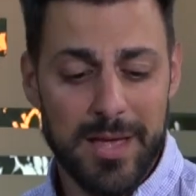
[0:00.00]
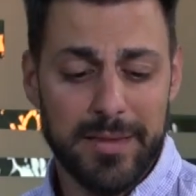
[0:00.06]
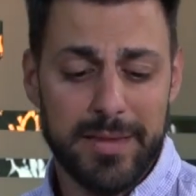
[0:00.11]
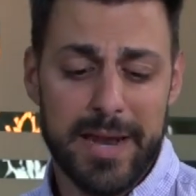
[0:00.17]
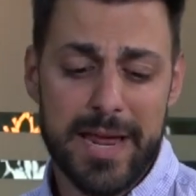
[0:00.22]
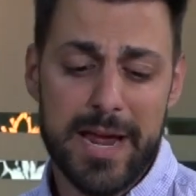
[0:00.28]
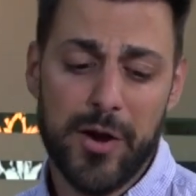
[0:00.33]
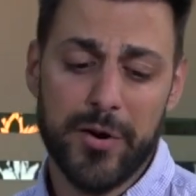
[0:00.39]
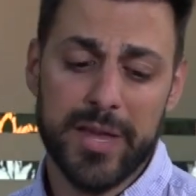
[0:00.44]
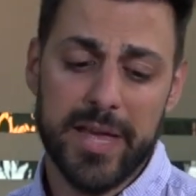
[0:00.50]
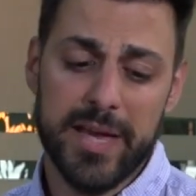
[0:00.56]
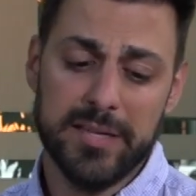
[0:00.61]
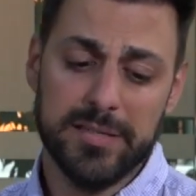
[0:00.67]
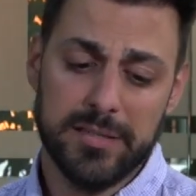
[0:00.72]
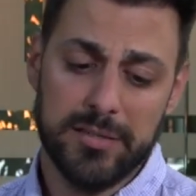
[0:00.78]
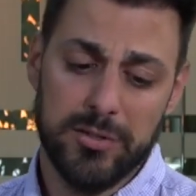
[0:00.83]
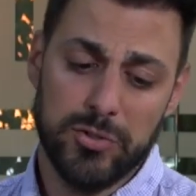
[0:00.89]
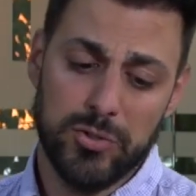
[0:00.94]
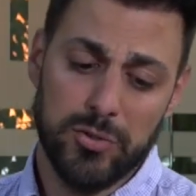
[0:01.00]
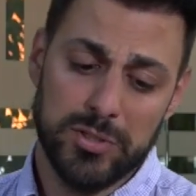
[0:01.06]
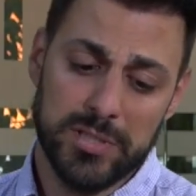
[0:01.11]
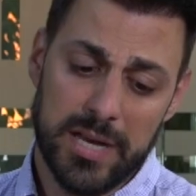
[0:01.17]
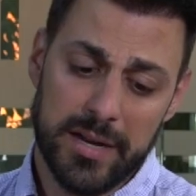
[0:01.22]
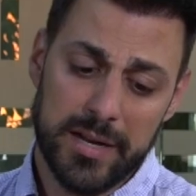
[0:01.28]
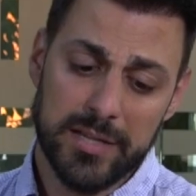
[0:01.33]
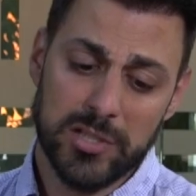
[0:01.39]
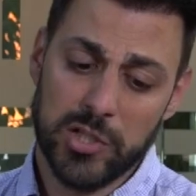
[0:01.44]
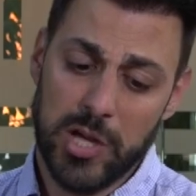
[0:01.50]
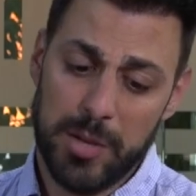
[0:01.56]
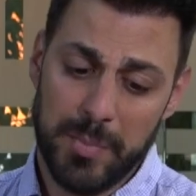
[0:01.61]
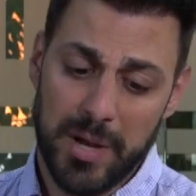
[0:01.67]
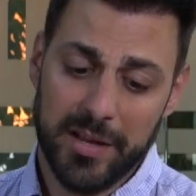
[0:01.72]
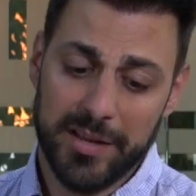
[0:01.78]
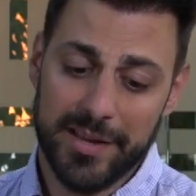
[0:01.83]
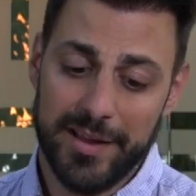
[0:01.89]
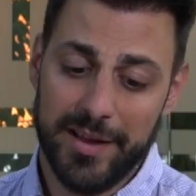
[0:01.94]
Today, our guest is Suzanna
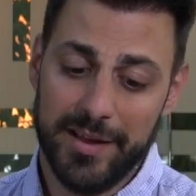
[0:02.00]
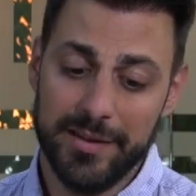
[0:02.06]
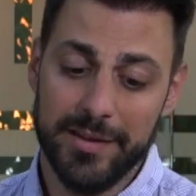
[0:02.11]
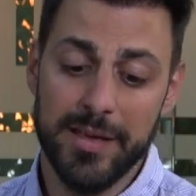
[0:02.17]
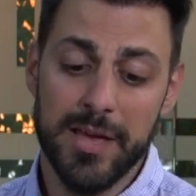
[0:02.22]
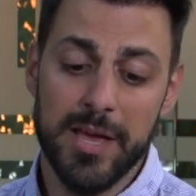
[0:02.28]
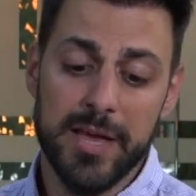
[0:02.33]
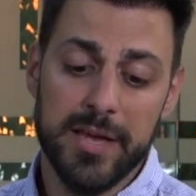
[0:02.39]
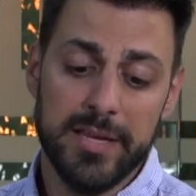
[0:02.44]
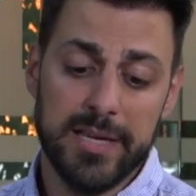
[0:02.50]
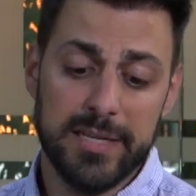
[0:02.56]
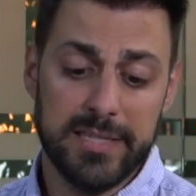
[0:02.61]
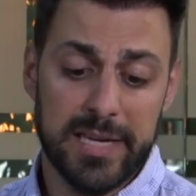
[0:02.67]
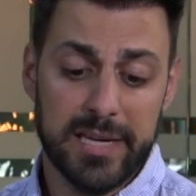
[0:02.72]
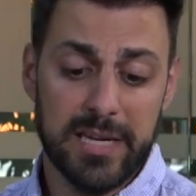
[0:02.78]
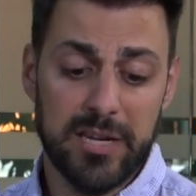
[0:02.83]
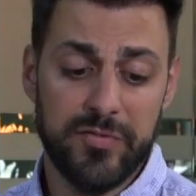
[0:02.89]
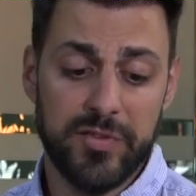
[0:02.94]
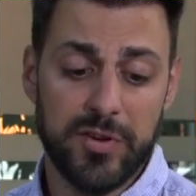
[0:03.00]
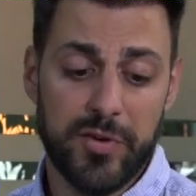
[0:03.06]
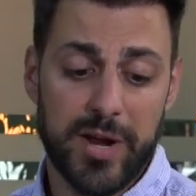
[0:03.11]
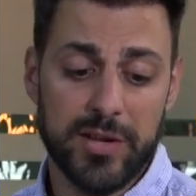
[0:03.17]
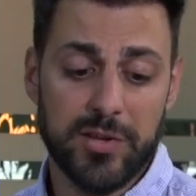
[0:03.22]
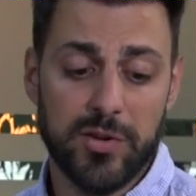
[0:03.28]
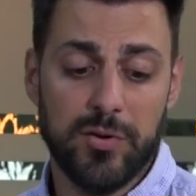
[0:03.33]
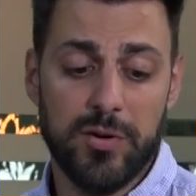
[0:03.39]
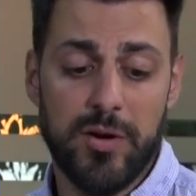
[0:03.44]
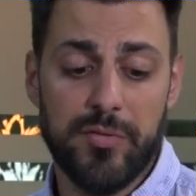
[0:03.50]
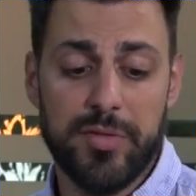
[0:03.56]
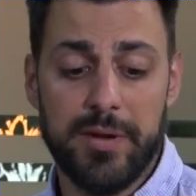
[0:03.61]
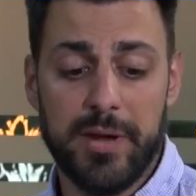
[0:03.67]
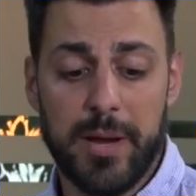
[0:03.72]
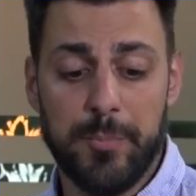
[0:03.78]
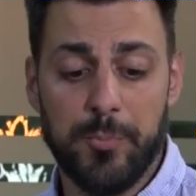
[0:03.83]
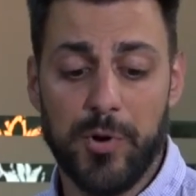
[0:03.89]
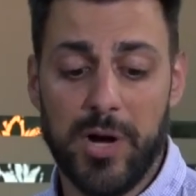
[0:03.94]
Shamakhyan, Executive Director of the
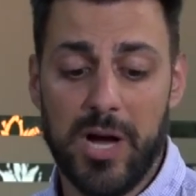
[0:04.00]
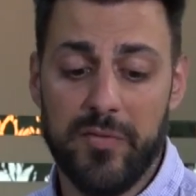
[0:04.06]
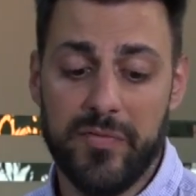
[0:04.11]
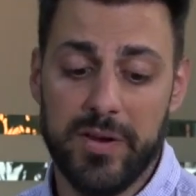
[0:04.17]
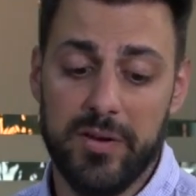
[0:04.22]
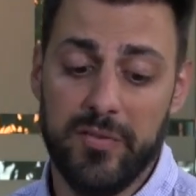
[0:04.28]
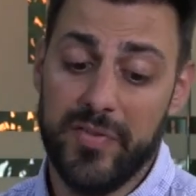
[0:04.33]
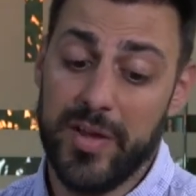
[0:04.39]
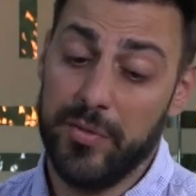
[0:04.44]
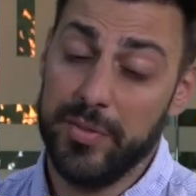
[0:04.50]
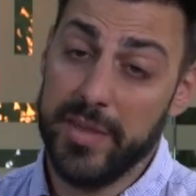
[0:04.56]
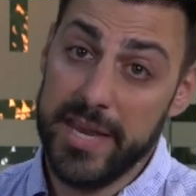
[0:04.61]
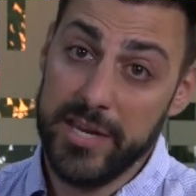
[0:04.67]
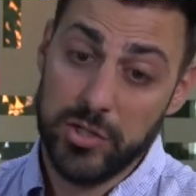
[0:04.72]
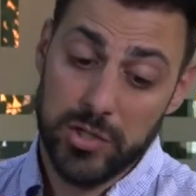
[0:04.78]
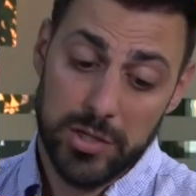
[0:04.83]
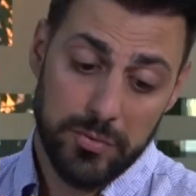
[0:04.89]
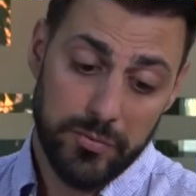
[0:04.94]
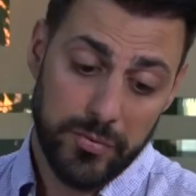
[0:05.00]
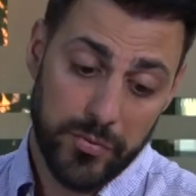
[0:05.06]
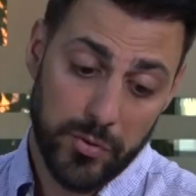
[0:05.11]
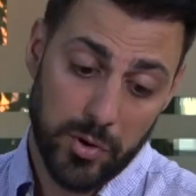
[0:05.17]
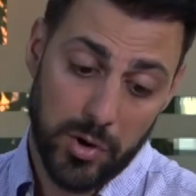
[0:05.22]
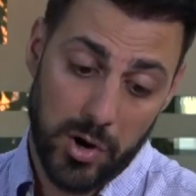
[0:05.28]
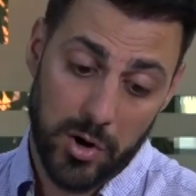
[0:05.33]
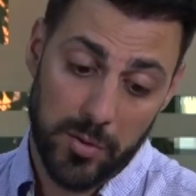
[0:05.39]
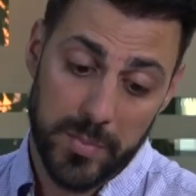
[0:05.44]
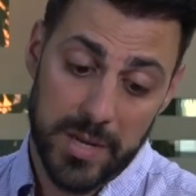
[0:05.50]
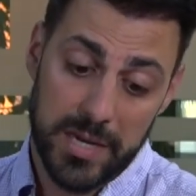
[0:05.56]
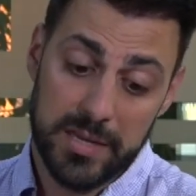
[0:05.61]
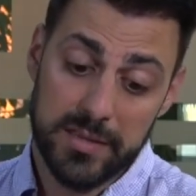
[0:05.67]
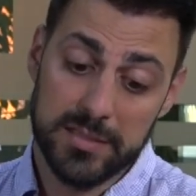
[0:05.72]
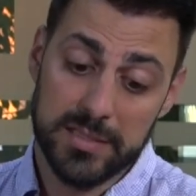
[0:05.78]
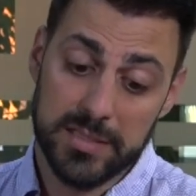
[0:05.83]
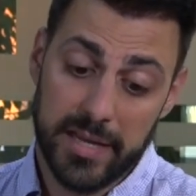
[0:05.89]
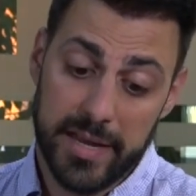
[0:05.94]
nonprofit Foundation for
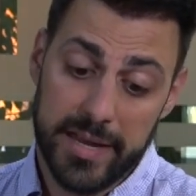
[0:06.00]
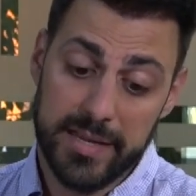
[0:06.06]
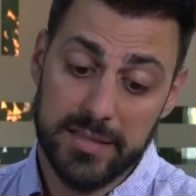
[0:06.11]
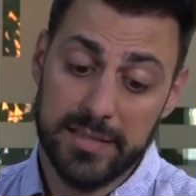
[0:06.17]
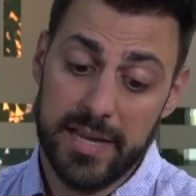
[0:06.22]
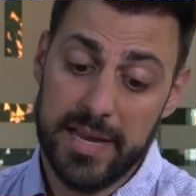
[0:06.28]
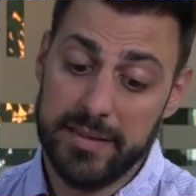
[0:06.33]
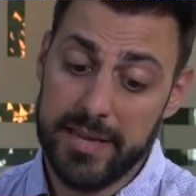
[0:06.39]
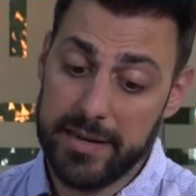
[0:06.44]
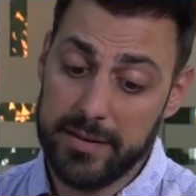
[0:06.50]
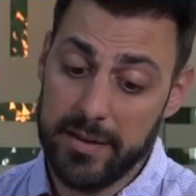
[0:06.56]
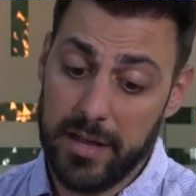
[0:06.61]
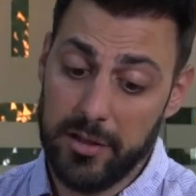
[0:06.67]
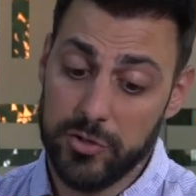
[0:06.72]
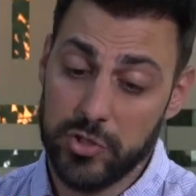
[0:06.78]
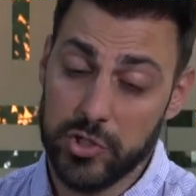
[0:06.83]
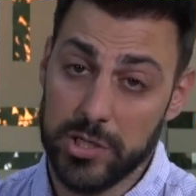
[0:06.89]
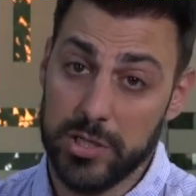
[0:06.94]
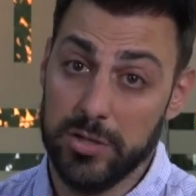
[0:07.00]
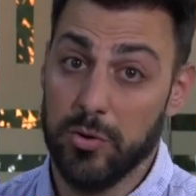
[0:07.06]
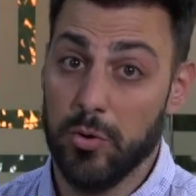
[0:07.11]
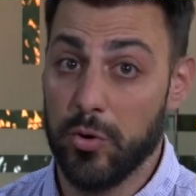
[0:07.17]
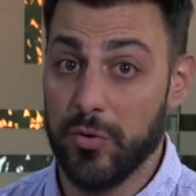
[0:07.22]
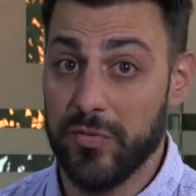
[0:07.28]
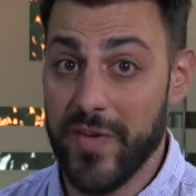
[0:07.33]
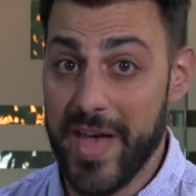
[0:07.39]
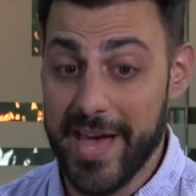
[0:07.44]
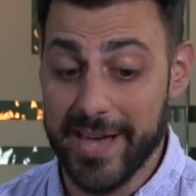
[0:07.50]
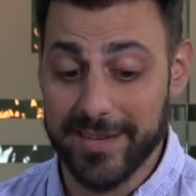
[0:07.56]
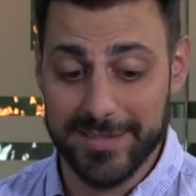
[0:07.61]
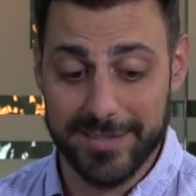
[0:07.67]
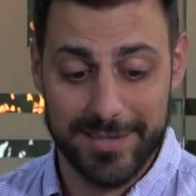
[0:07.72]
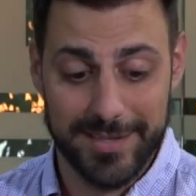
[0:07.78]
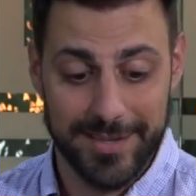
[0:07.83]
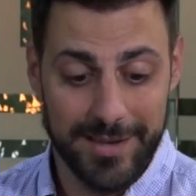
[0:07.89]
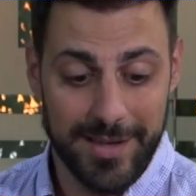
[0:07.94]
Armenian Science and Technology, or
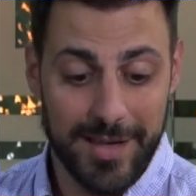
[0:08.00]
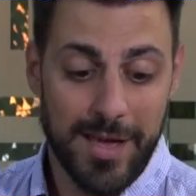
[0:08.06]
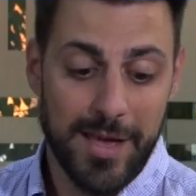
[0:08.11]
FAST,